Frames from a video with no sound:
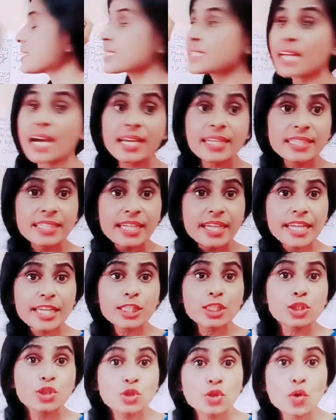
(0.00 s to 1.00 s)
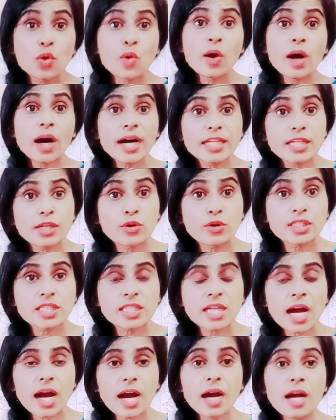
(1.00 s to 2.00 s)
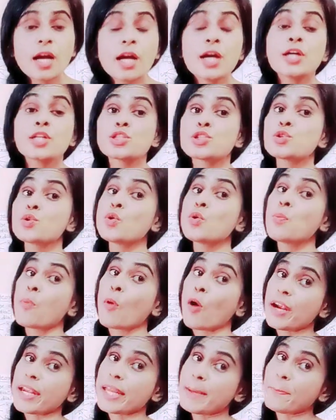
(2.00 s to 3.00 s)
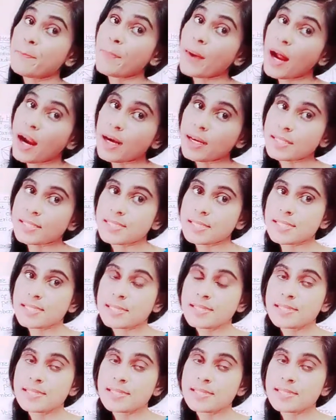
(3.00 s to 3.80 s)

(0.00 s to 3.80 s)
artery, through aorta to body parts.